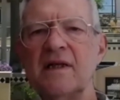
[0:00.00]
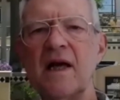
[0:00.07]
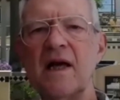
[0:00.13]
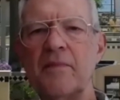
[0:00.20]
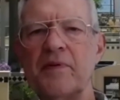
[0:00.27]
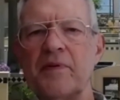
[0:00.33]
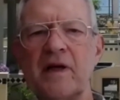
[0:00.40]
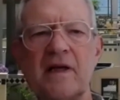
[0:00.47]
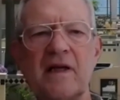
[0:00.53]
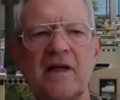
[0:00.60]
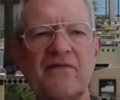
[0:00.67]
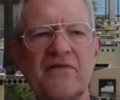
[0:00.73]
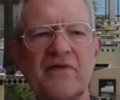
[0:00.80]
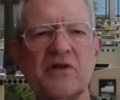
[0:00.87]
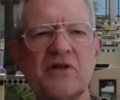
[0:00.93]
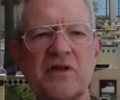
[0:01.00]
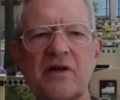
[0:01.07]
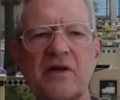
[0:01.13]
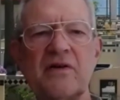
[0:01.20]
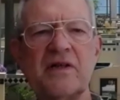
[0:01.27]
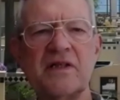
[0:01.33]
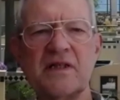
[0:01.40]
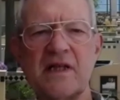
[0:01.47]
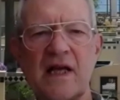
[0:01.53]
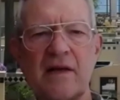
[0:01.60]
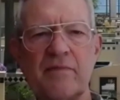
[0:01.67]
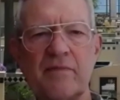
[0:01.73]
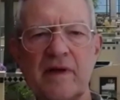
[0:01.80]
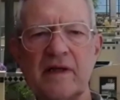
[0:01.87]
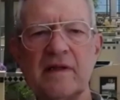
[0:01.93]
appealing visionary
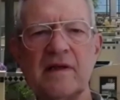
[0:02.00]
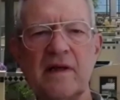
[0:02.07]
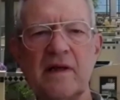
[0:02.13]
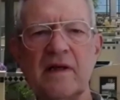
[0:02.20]
statement